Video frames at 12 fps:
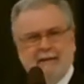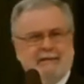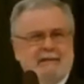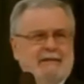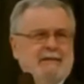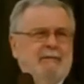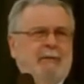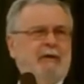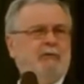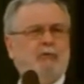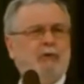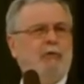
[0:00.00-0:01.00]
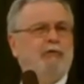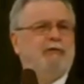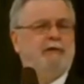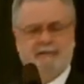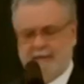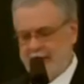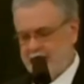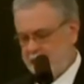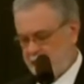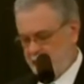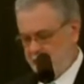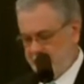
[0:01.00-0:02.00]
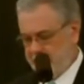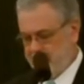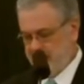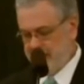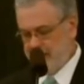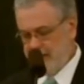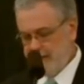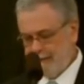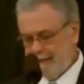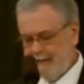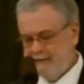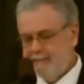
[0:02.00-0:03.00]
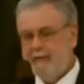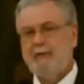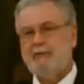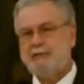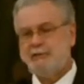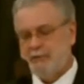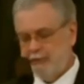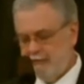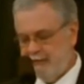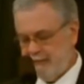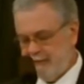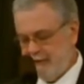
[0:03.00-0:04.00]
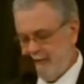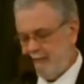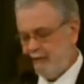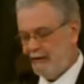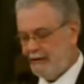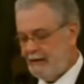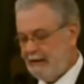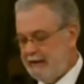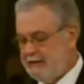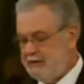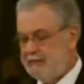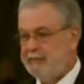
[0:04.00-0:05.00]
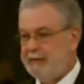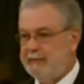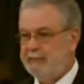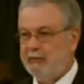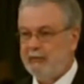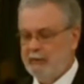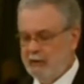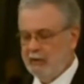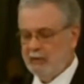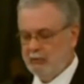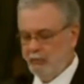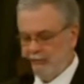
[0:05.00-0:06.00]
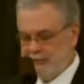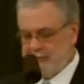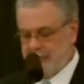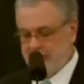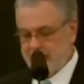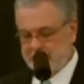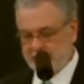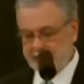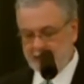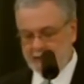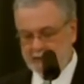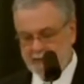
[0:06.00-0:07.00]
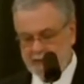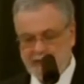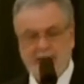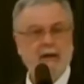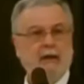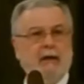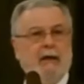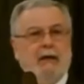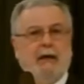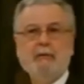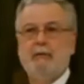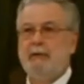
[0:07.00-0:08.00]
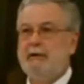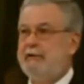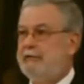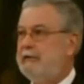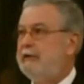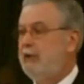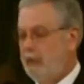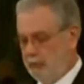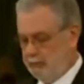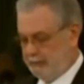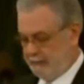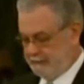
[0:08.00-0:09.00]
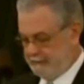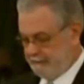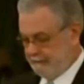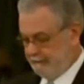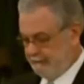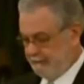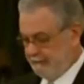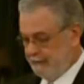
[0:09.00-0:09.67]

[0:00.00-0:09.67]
And this isn't about growth for the sake of growth. It's about serving people and engaging people who are spiritually hungry and religiously homeless.